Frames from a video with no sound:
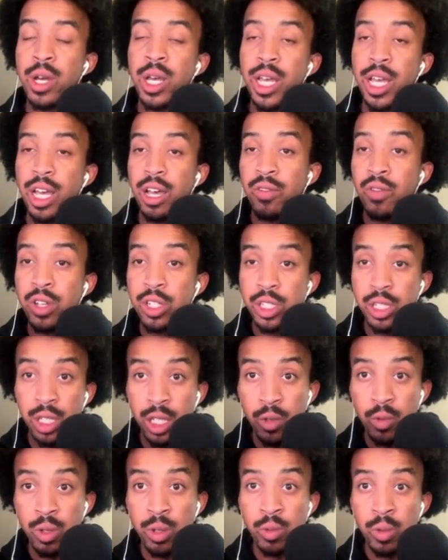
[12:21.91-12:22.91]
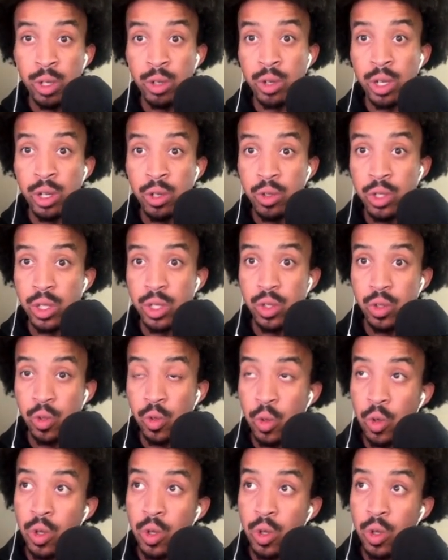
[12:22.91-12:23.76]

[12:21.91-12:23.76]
Eventually we will go to school,